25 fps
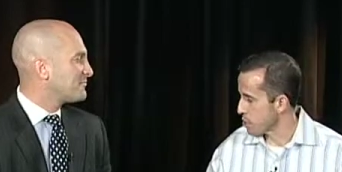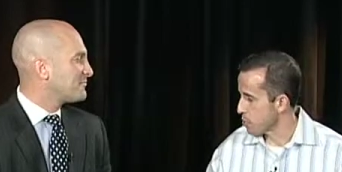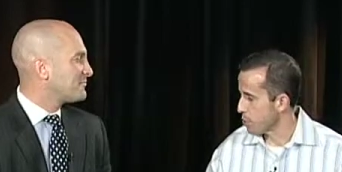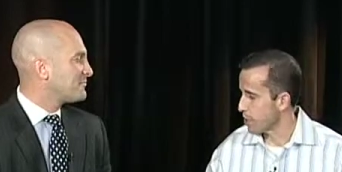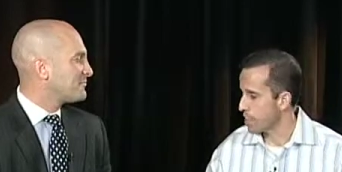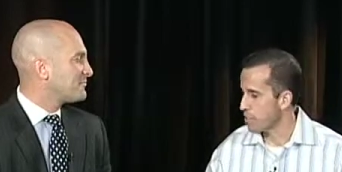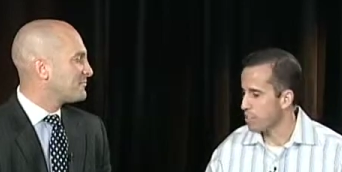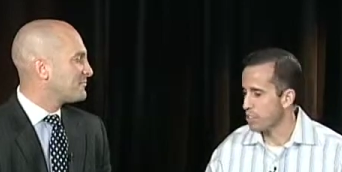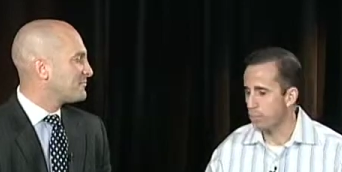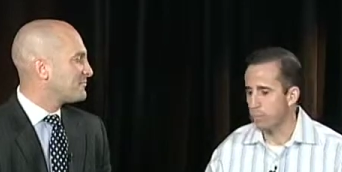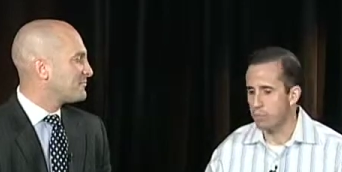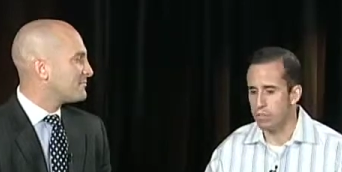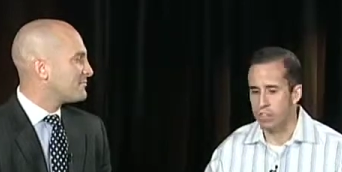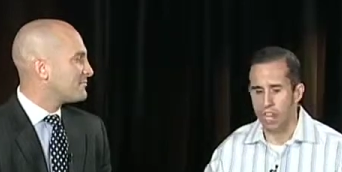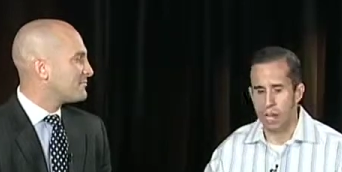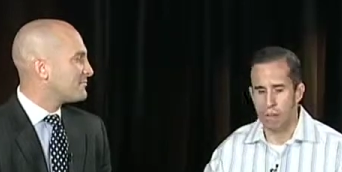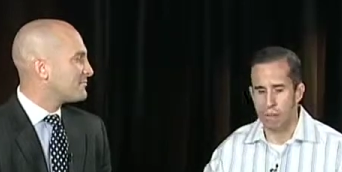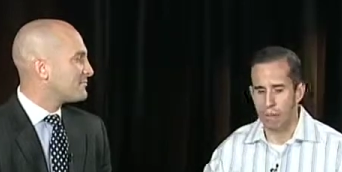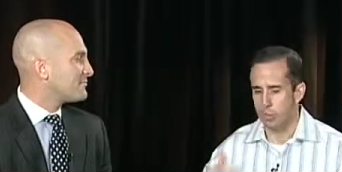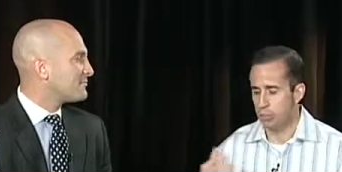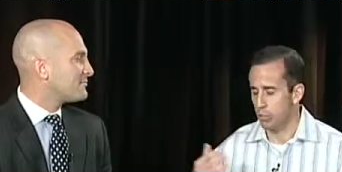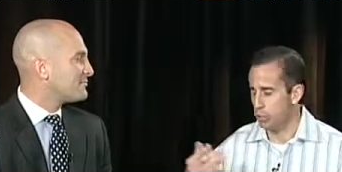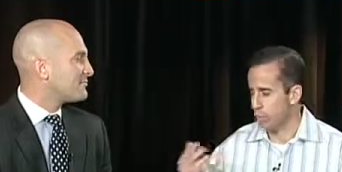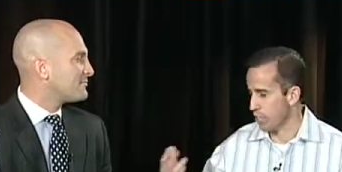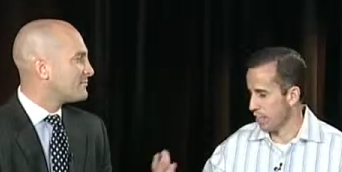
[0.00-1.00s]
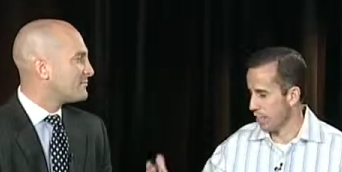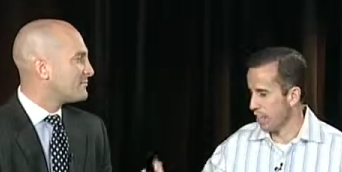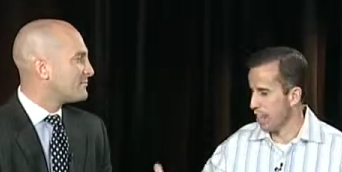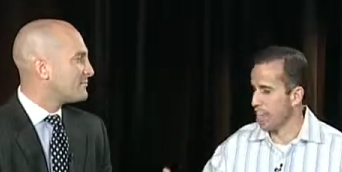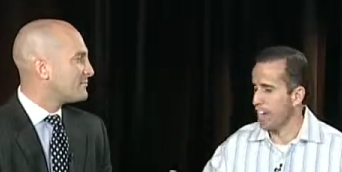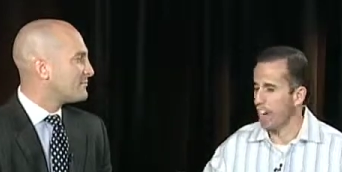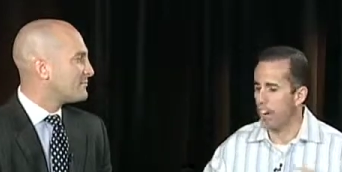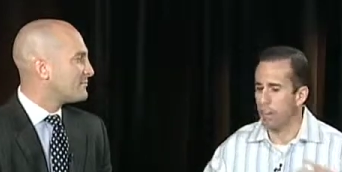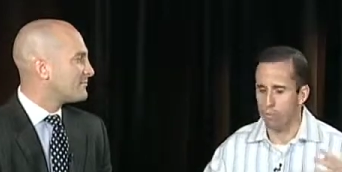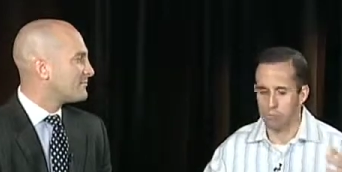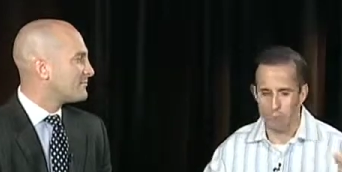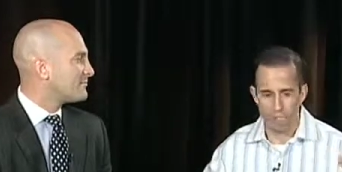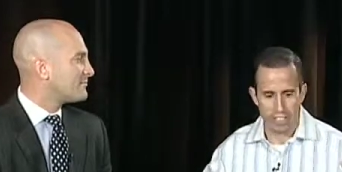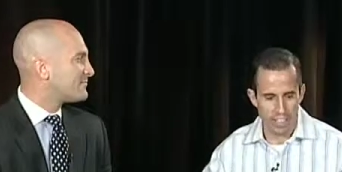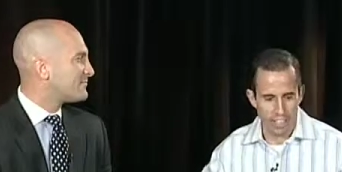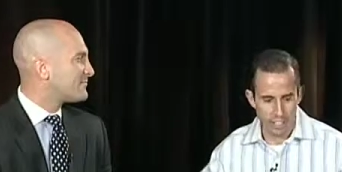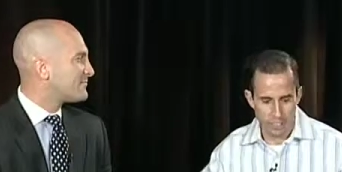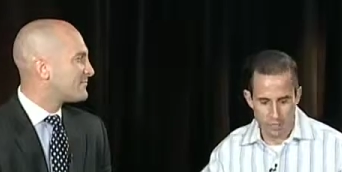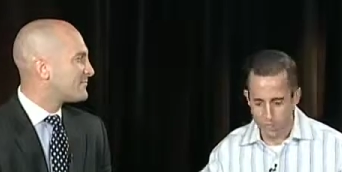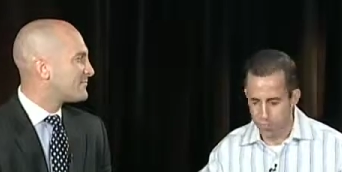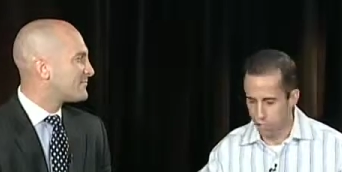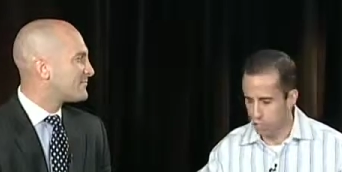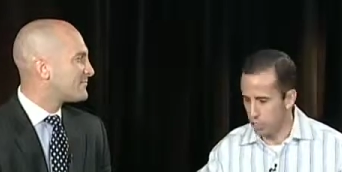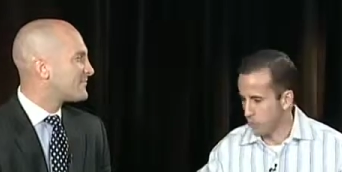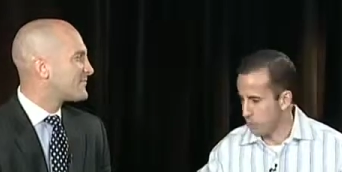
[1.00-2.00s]
Speaker 1: quite some time, I'm sure they've got
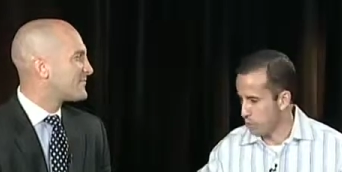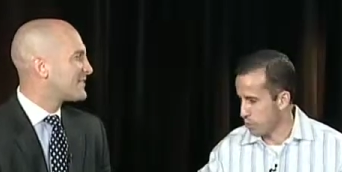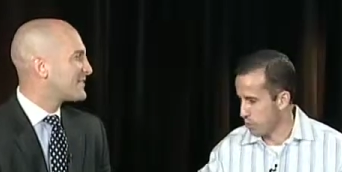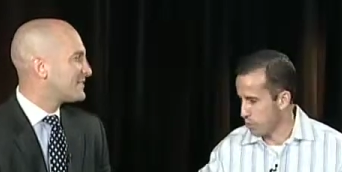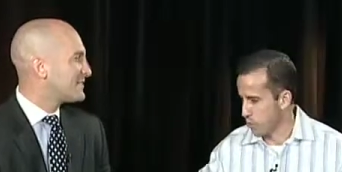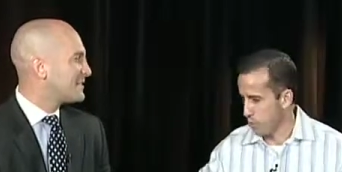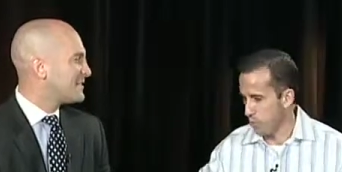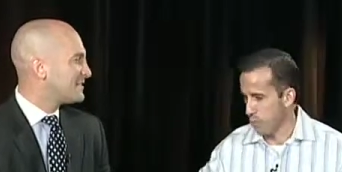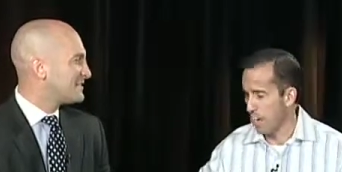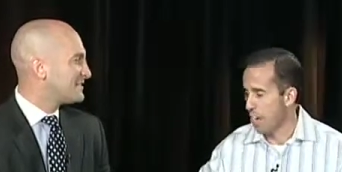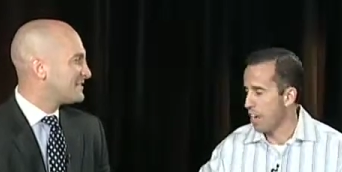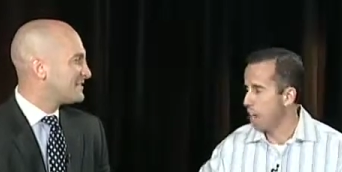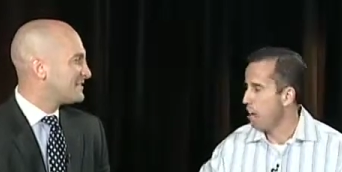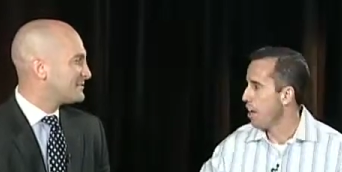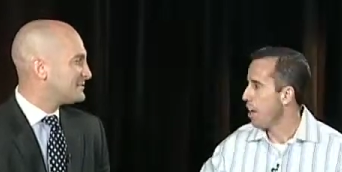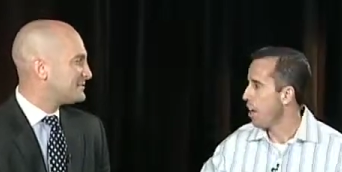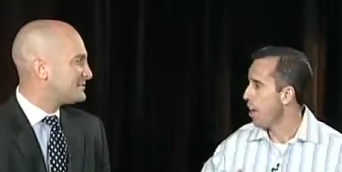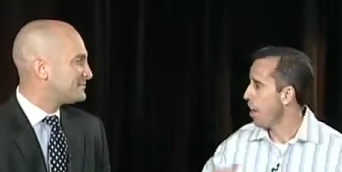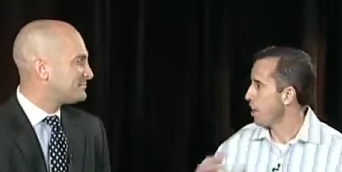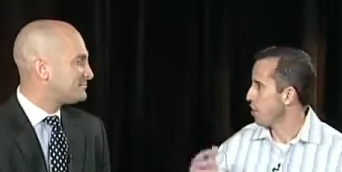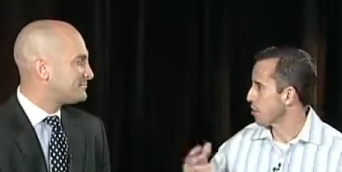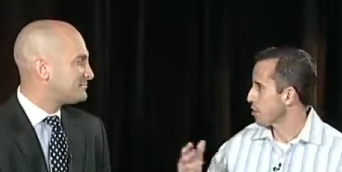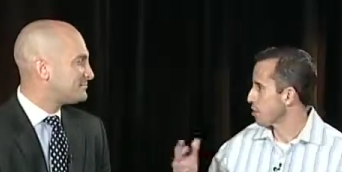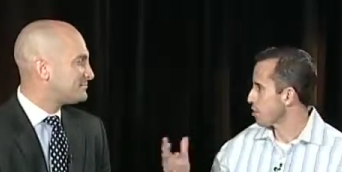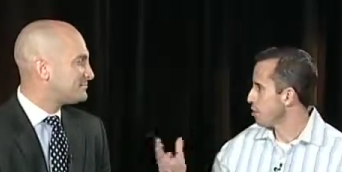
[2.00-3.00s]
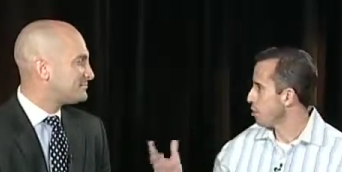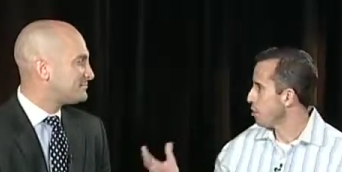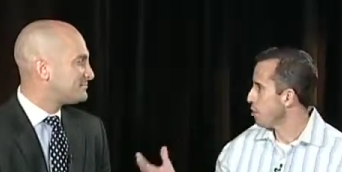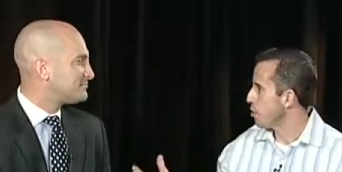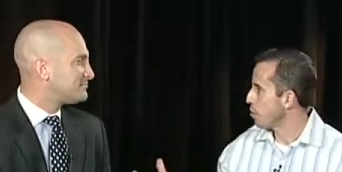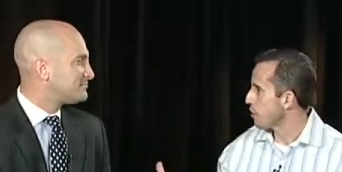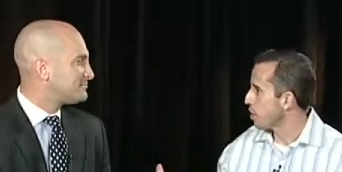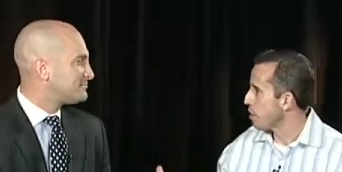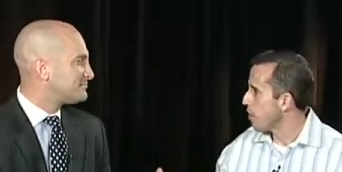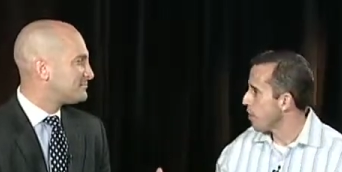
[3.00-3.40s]
relationships with other tour